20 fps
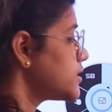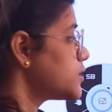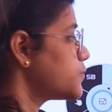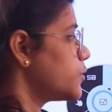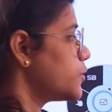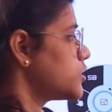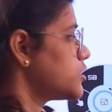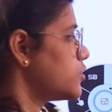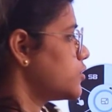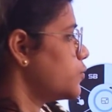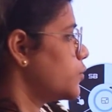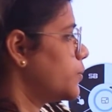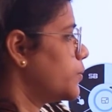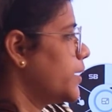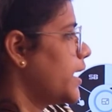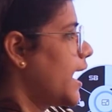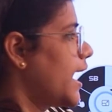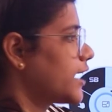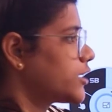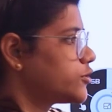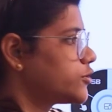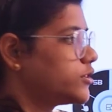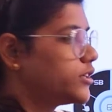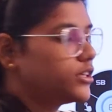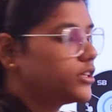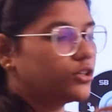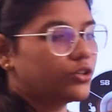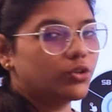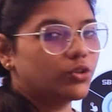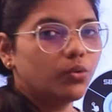this person would be
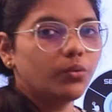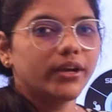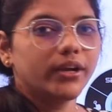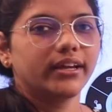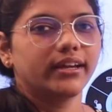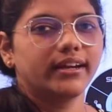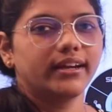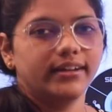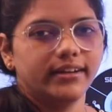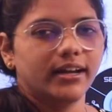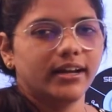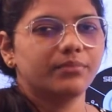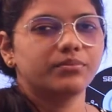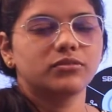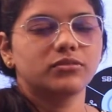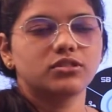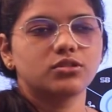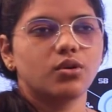actually doing in depth.